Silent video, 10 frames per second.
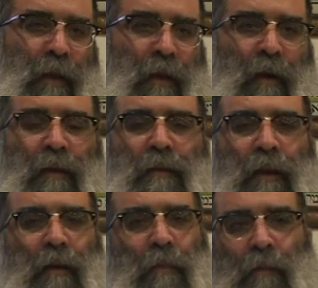You're not
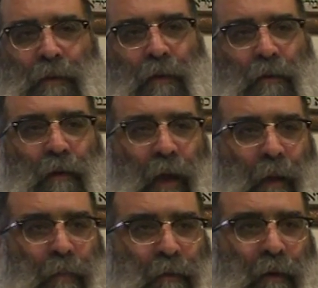thinking about what's going to
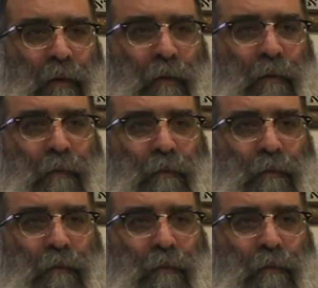happen to you.